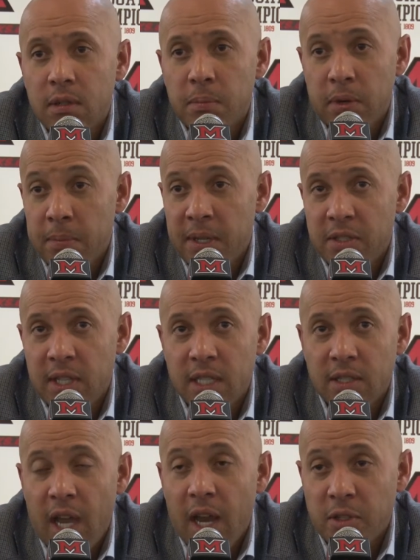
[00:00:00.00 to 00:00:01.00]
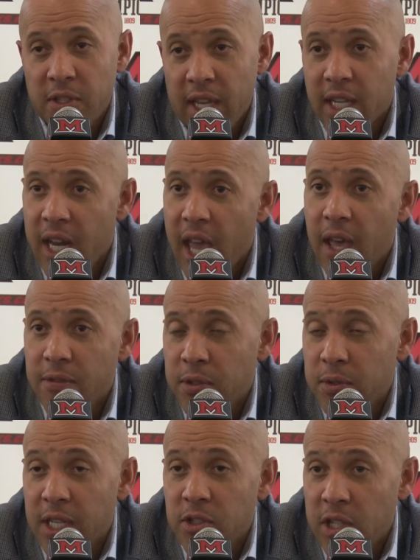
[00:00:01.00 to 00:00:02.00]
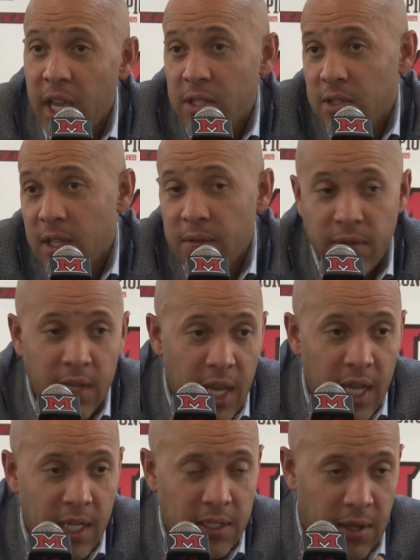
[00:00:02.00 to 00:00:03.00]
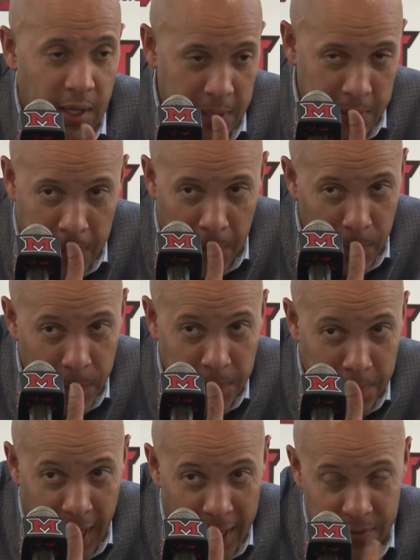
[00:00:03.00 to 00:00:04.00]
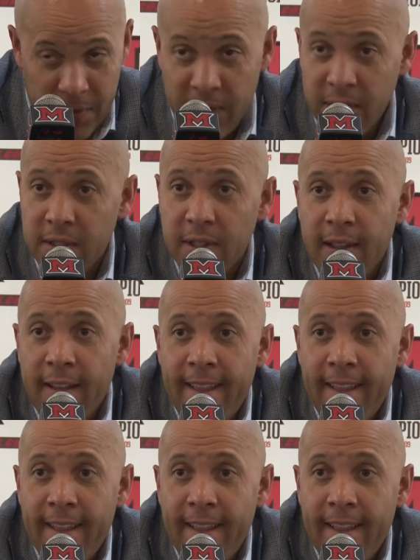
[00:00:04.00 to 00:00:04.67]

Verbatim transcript: pretty much the entire second half so they changed they saw the zone was bothering us